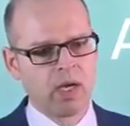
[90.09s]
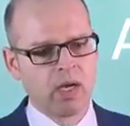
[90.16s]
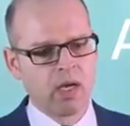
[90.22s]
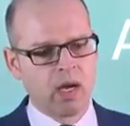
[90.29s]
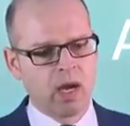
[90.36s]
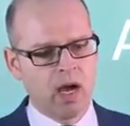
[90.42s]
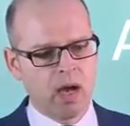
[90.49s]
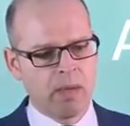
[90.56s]

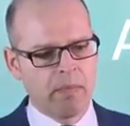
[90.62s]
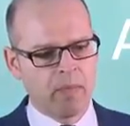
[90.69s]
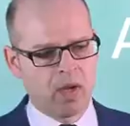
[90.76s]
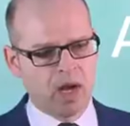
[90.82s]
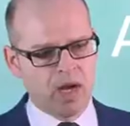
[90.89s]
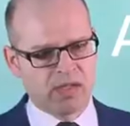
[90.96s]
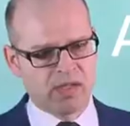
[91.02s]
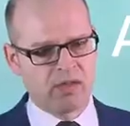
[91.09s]
Um,
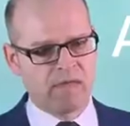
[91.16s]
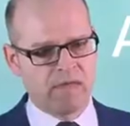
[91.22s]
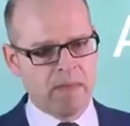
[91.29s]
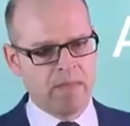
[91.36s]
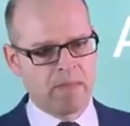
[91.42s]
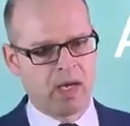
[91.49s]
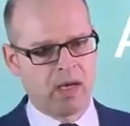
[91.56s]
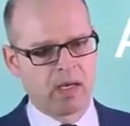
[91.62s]
last
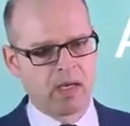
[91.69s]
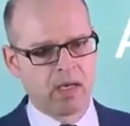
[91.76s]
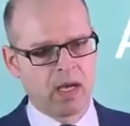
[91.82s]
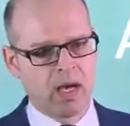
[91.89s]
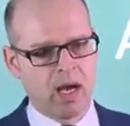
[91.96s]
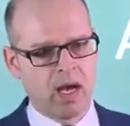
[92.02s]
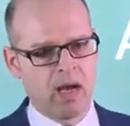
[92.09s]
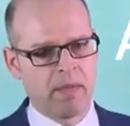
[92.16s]
November,
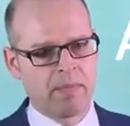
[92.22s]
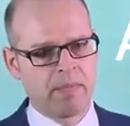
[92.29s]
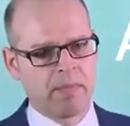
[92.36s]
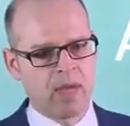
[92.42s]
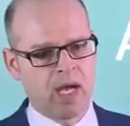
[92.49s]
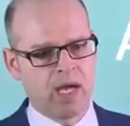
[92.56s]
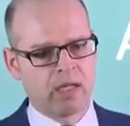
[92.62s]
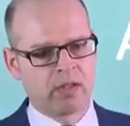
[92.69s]
um,
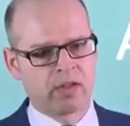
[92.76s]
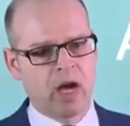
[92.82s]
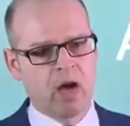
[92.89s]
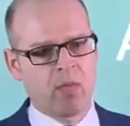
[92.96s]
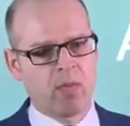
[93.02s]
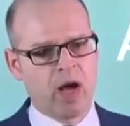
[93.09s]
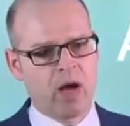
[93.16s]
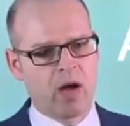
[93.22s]
uh,
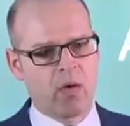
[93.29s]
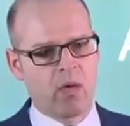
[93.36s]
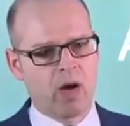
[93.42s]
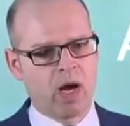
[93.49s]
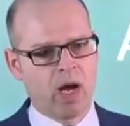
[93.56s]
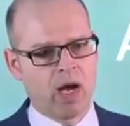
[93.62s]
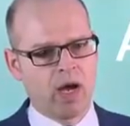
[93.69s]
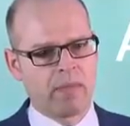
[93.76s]
Taobao
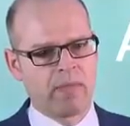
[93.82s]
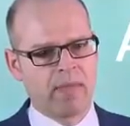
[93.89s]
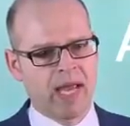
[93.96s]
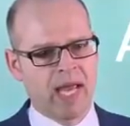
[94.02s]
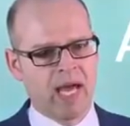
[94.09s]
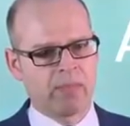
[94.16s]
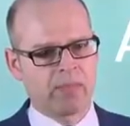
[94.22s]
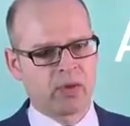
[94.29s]
um,
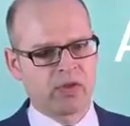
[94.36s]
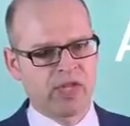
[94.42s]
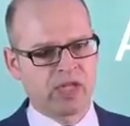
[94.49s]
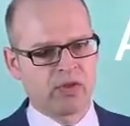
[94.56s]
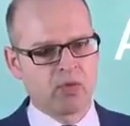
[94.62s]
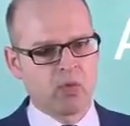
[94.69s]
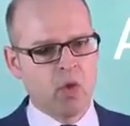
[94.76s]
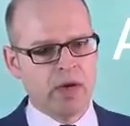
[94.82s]

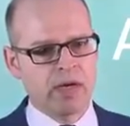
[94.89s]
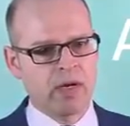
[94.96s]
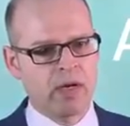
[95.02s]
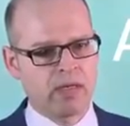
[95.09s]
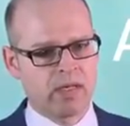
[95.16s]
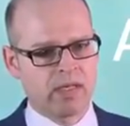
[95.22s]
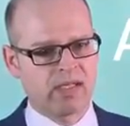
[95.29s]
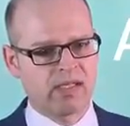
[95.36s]
processed
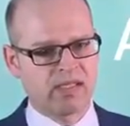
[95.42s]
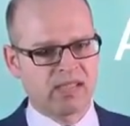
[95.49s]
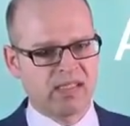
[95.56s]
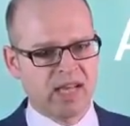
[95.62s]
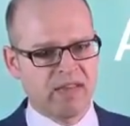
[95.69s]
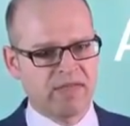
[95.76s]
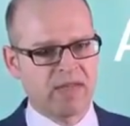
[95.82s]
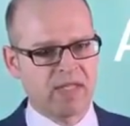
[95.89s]

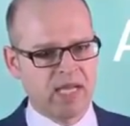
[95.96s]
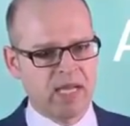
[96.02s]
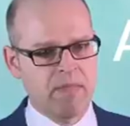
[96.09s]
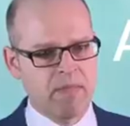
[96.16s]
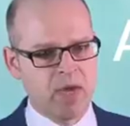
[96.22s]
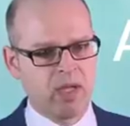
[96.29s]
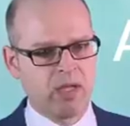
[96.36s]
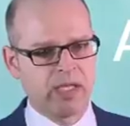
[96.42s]
170
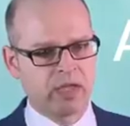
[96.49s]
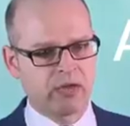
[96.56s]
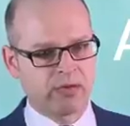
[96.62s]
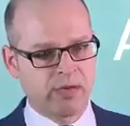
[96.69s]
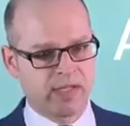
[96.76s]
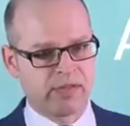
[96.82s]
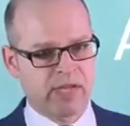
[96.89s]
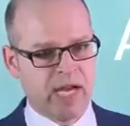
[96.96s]
million
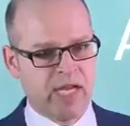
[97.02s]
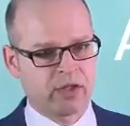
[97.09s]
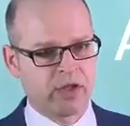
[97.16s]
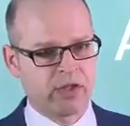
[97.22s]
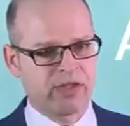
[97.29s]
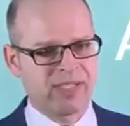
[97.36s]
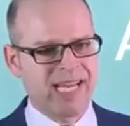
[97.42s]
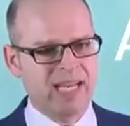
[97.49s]

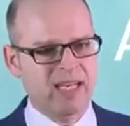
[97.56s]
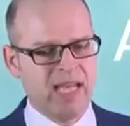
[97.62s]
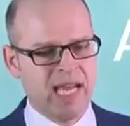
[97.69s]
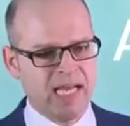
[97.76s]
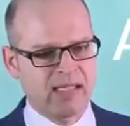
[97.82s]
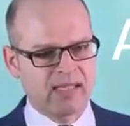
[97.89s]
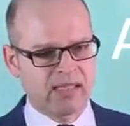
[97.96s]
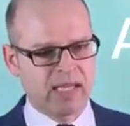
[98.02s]
transactions in
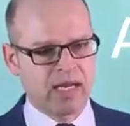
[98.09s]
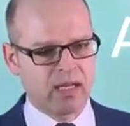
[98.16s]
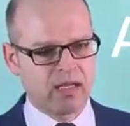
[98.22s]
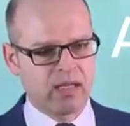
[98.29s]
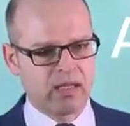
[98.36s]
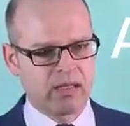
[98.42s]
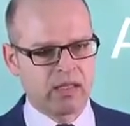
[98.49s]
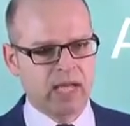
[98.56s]
a
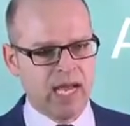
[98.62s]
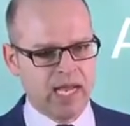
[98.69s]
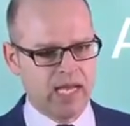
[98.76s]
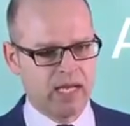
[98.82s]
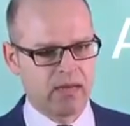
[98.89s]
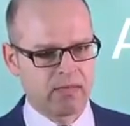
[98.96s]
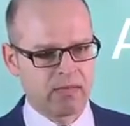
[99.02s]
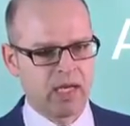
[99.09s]
single day,
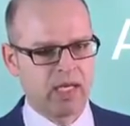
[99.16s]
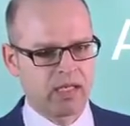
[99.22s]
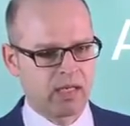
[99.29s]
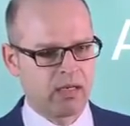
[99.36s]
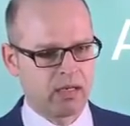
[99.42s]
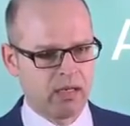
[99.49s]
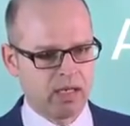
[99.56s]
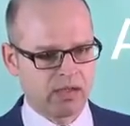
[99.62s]
right?
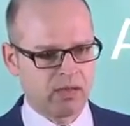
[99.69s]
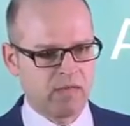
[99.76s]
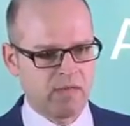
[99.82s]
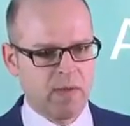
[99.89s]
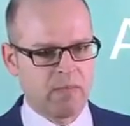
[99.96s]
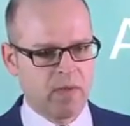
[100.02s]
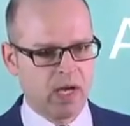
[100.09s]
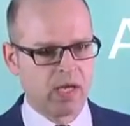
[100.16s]
Last
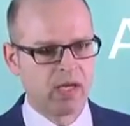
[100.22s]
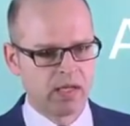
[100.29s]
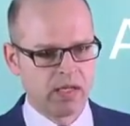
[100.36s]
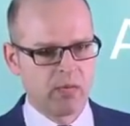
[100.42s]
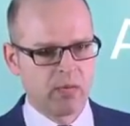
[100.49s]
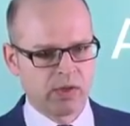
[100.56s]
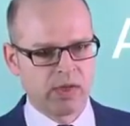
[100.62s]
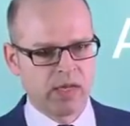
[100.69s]
November, that
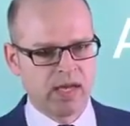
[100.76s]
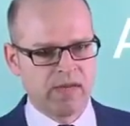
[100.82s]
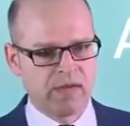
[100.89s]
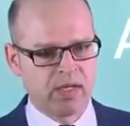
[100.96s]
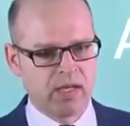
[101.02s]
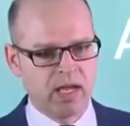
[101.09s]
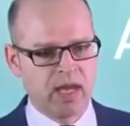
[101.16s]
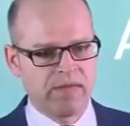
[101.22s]
was
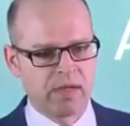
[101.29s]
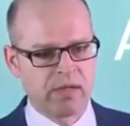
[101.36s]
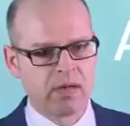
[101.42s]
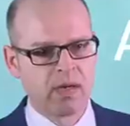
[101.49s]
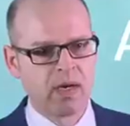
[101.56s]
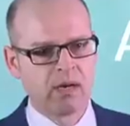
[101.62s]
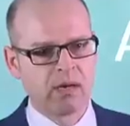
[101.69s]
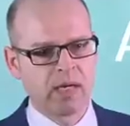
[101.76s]
11.11,
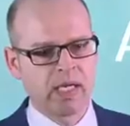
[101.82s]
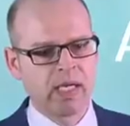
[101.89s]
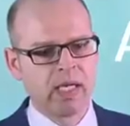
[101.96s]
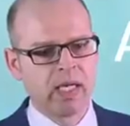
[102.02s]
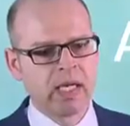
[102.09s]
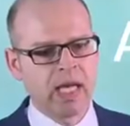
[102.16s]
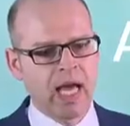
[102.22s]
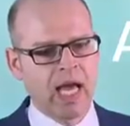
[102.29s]
right?
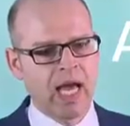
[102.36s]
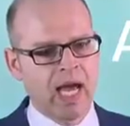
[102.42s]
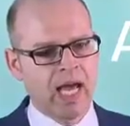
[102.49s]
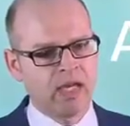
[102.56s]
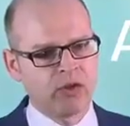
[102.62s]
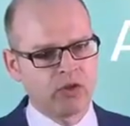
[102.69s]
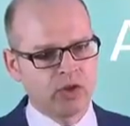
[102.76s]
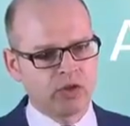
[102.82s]
And,
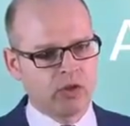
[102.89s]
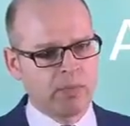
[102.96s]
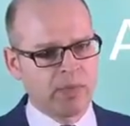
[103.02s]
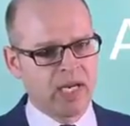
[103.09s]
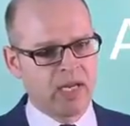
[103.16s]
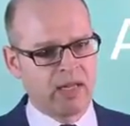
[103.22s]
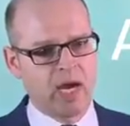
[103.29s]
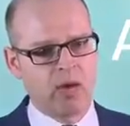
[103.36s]
and, just
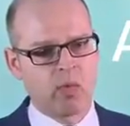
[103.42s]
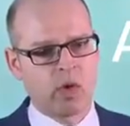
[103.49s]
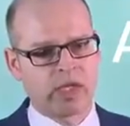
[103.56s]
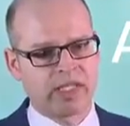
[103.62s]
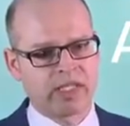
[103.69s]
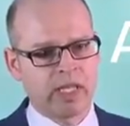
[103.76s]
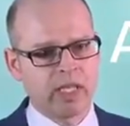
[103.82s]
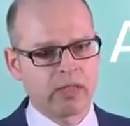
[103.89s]
compare that, what a
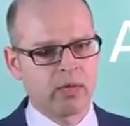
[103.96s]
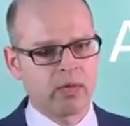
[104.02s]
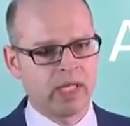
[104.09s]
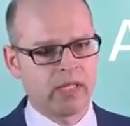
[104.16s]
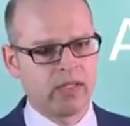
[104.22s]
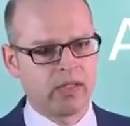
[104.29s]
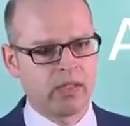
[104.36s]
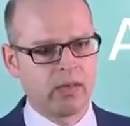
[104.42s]
telco
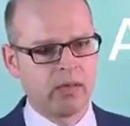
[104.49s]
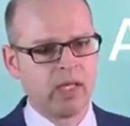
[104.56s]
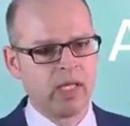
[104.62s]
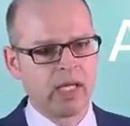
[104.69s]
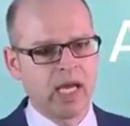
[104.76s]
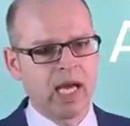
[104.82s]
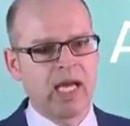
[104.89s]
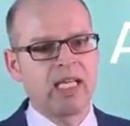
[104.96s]
can do,
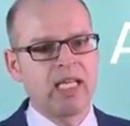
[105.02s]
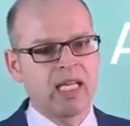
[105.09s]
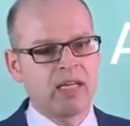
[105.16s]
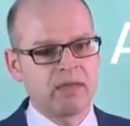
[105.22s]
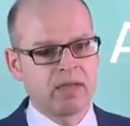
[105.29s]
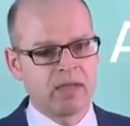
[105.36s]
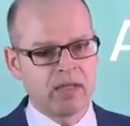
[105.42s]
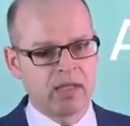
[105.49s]
and
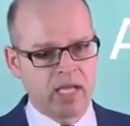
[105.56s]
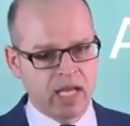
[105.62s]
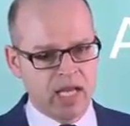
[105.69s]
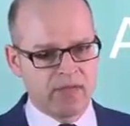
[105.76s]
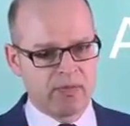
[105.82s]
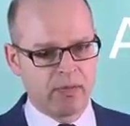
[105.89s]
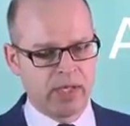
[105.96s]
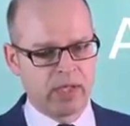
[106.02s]
even
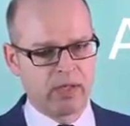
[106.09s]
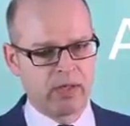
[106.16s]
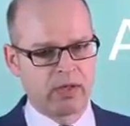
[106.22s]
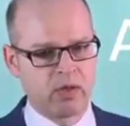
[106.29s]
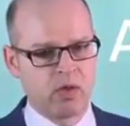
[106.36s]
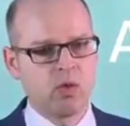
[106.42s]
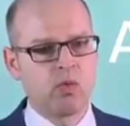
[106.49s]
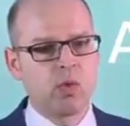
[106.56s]
if we could
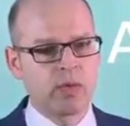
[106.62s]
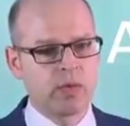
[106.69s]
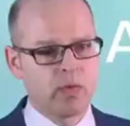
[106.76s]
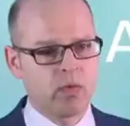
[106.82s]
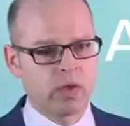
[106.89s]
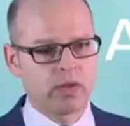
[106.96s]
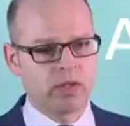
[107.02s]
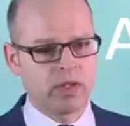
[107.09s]
do, would we
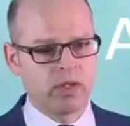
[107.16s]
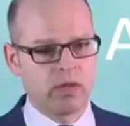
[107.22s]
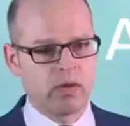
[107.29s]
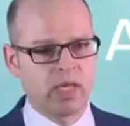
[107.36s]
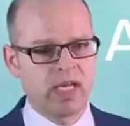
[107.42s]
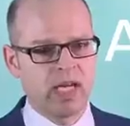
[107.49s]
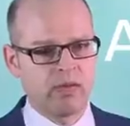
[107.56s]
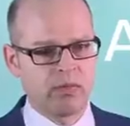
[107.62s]
want to do it
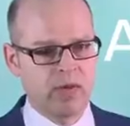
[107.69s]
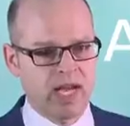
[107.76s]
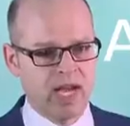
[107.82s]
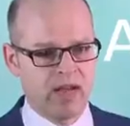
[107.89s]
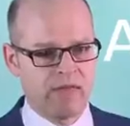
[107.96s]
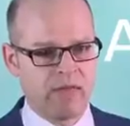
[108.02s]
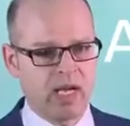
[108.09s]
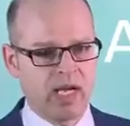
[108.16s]
if we
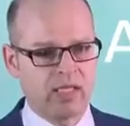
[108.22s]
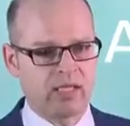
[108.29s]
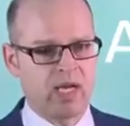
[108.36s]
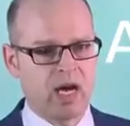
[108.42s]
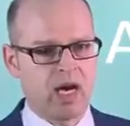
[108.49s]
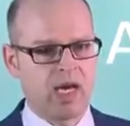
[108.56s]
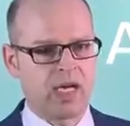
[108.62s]
have that high